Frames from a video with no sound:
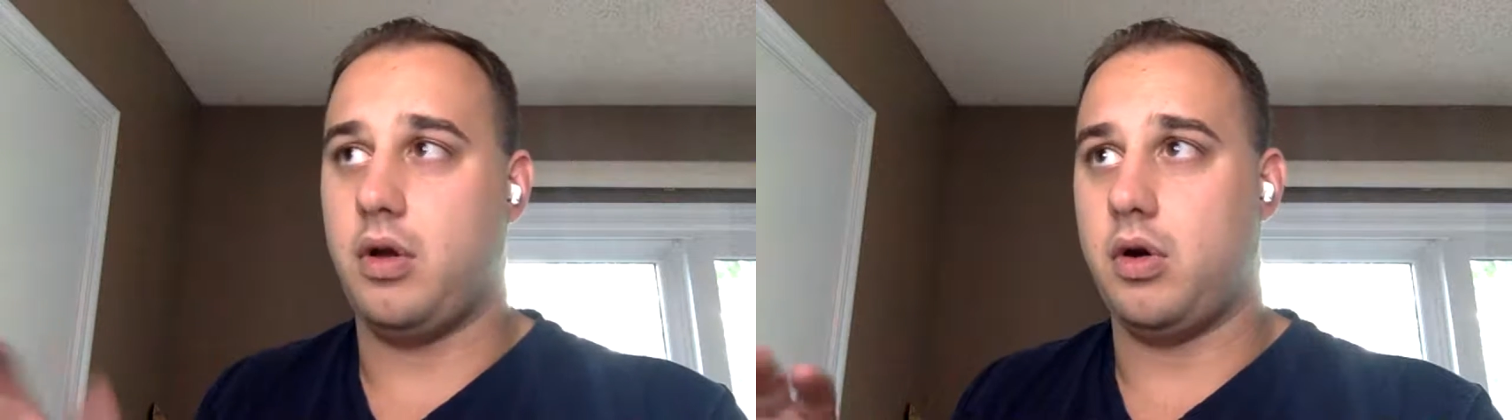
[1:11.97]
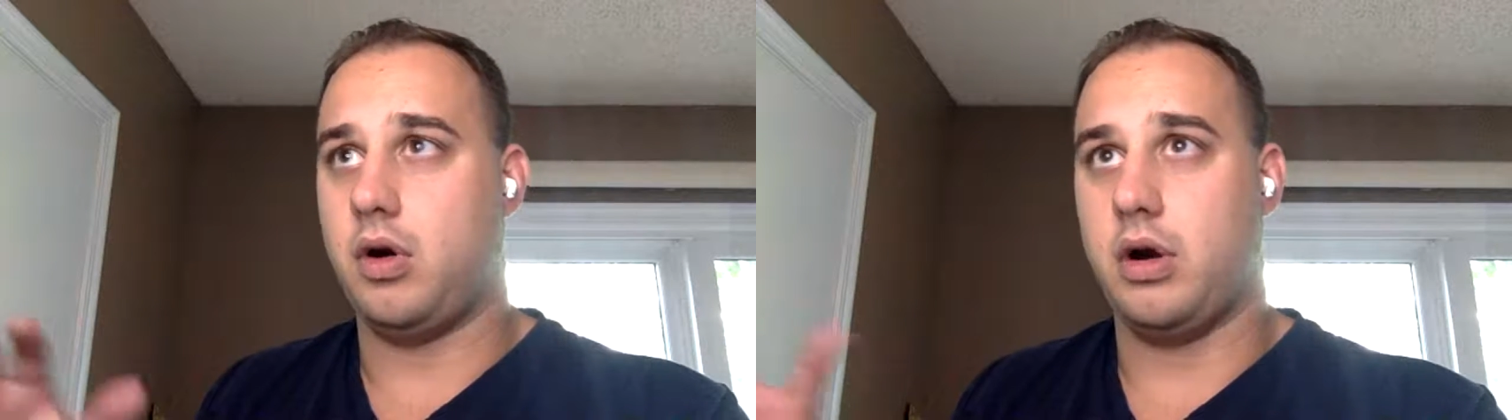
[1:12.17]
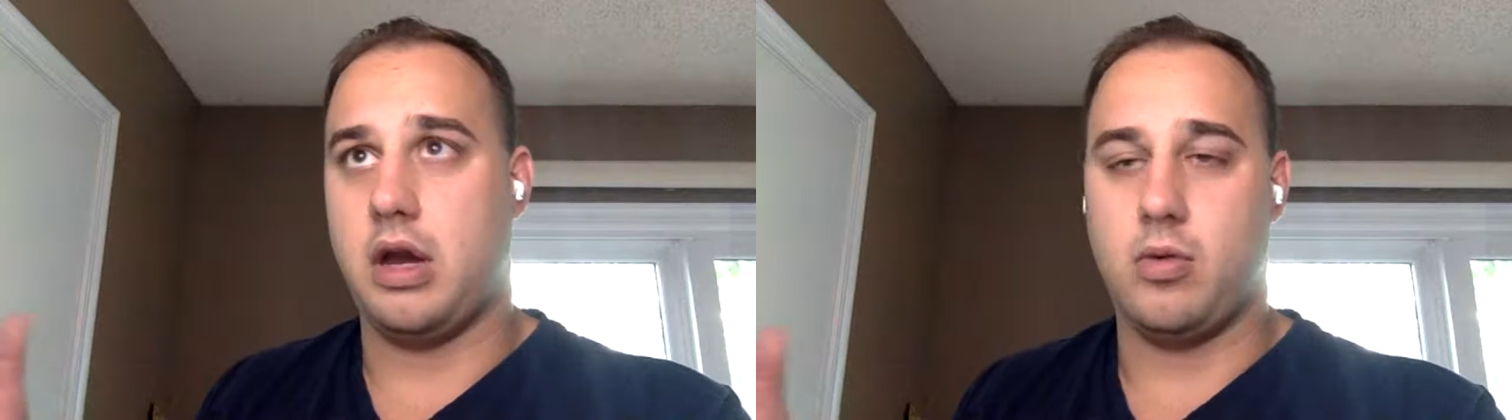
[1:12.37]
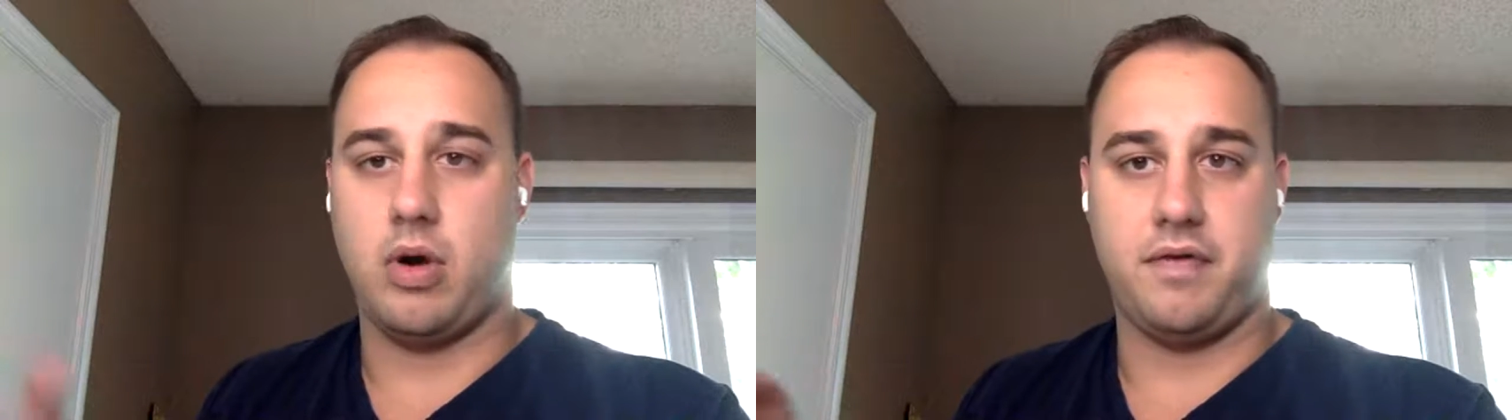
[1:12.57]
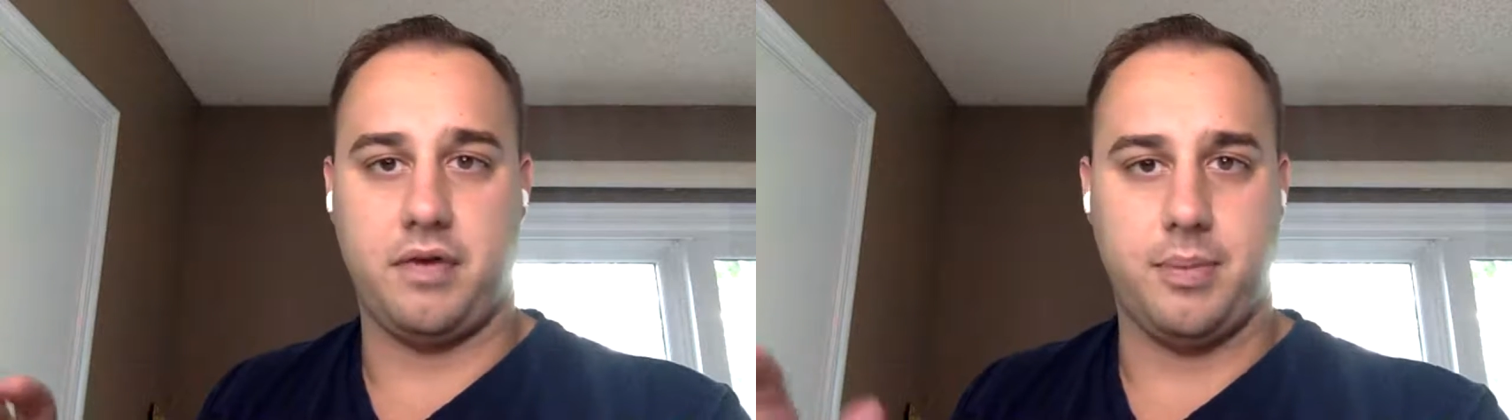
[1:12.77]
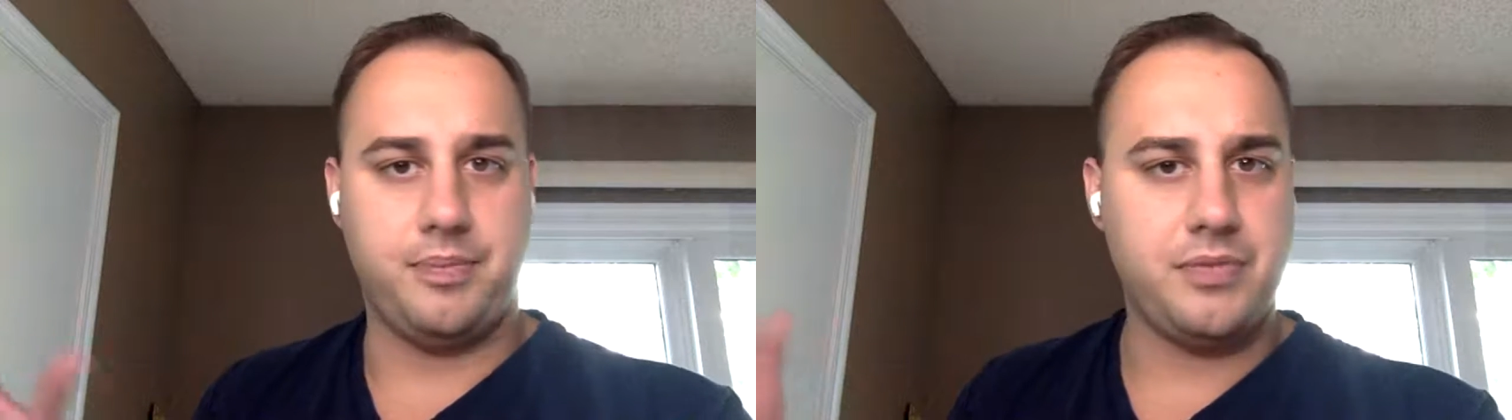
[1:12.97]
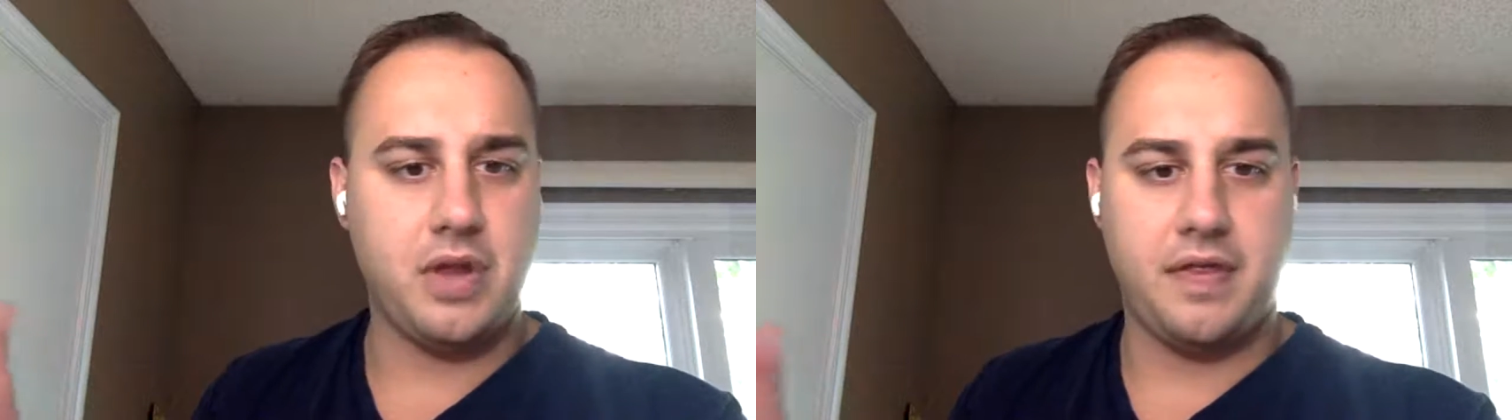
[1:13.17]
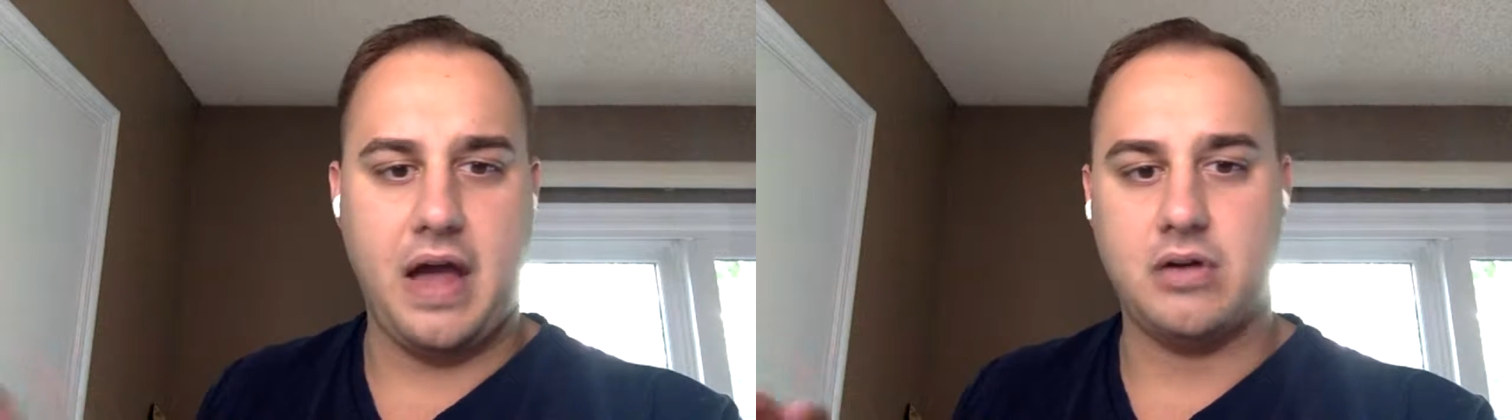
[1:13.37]
earn anywhere from
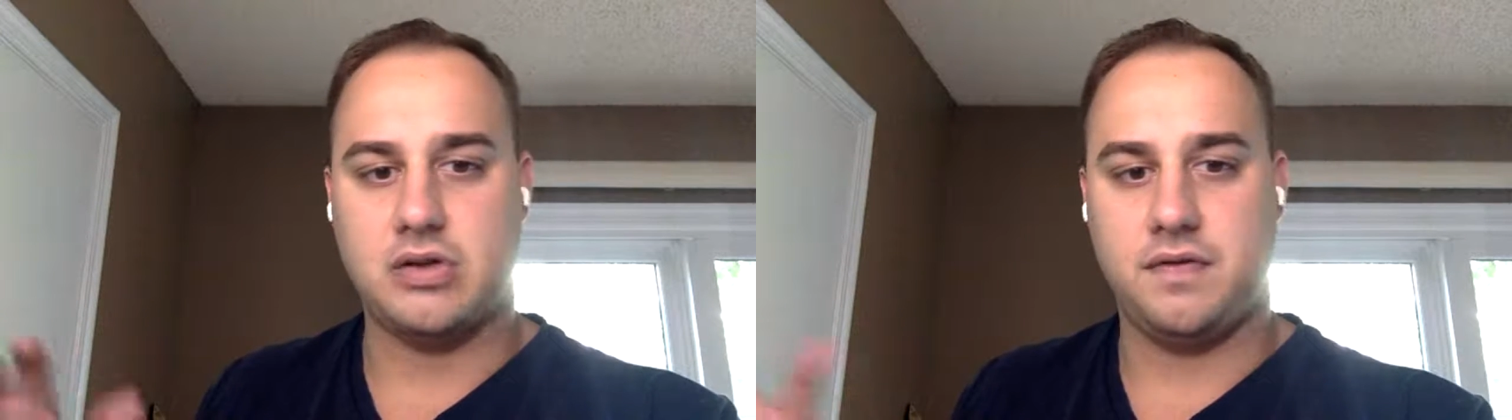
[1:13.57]
$1,000,